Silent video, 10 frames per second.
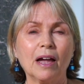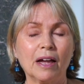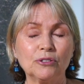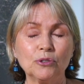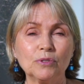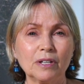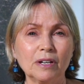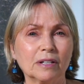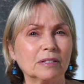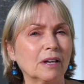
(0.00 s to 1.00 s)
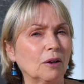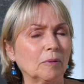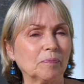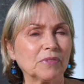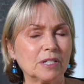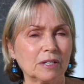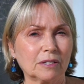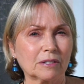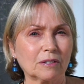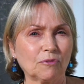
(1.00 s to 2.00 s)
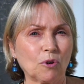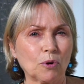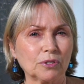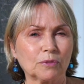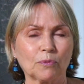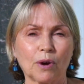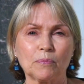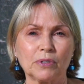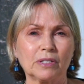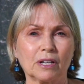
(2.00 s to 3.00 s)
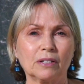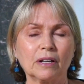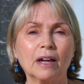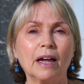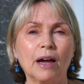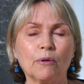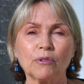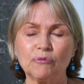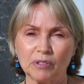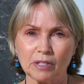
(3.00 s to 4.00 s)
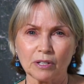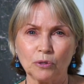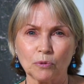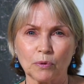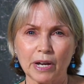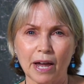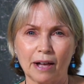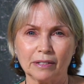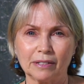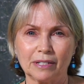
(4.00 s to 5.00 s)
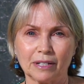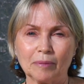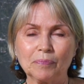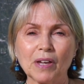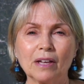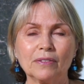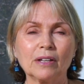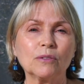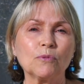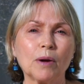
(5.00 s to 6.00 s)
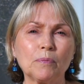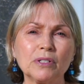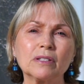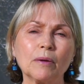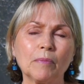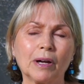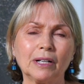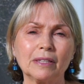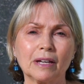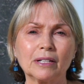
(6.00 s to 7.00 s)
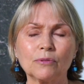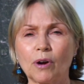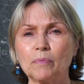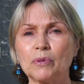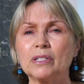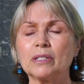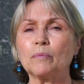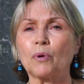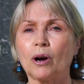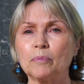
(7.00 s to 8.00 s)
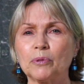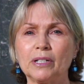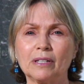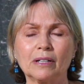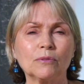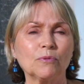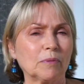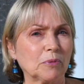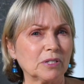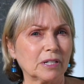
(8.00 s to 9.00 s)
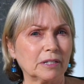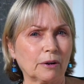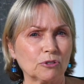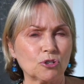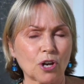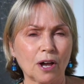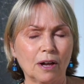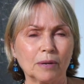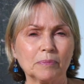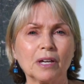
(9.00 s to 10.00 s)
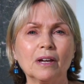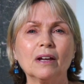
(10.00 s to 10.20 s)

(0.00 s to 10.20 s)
And you did. Now, discs, of course, represent our physical reality. They can represent money. They can represent property. They can represent our jobs.